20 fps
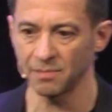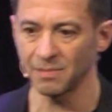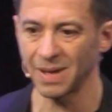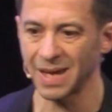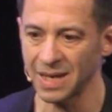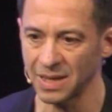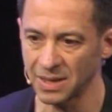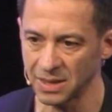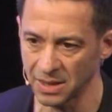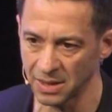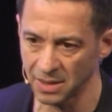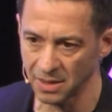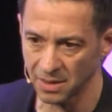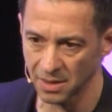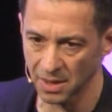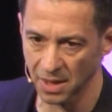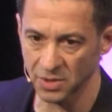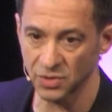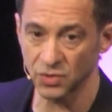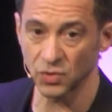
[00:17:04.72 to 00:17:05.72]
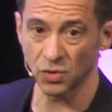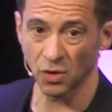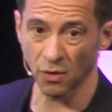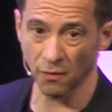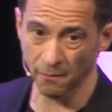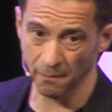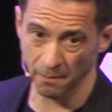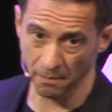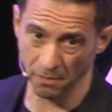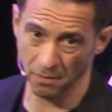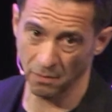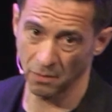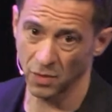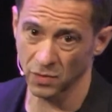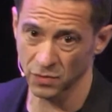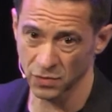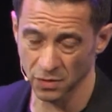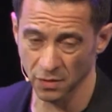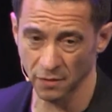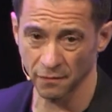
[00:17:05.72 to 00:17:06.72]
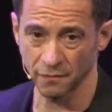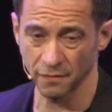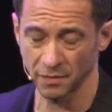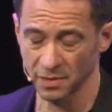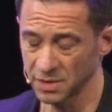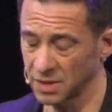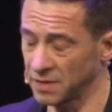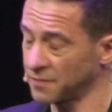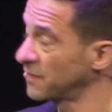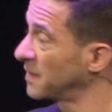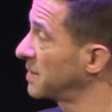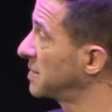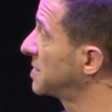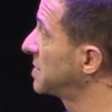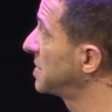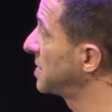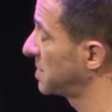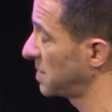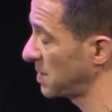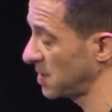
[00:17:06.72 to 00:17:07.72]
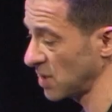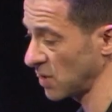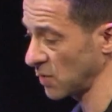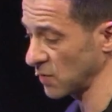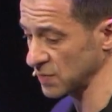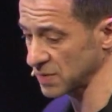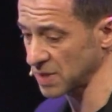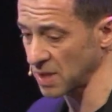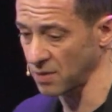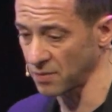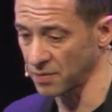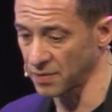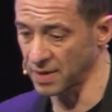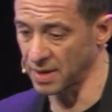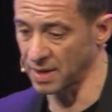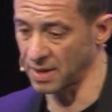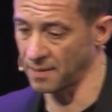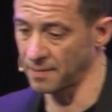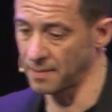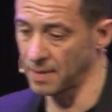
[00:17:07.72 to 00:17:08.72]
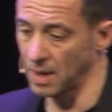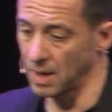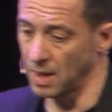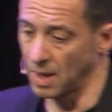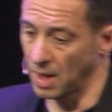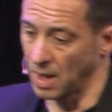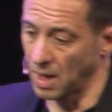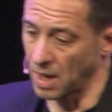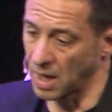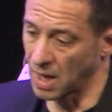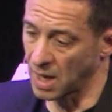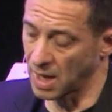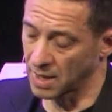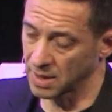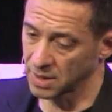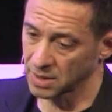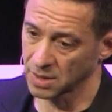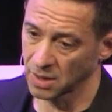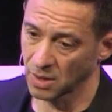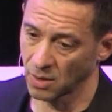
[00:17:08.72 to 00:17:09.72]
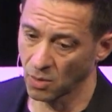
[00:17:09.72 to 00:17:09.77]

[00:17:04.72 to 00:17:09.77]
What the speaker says: many, to know lots of different CTOs out there, and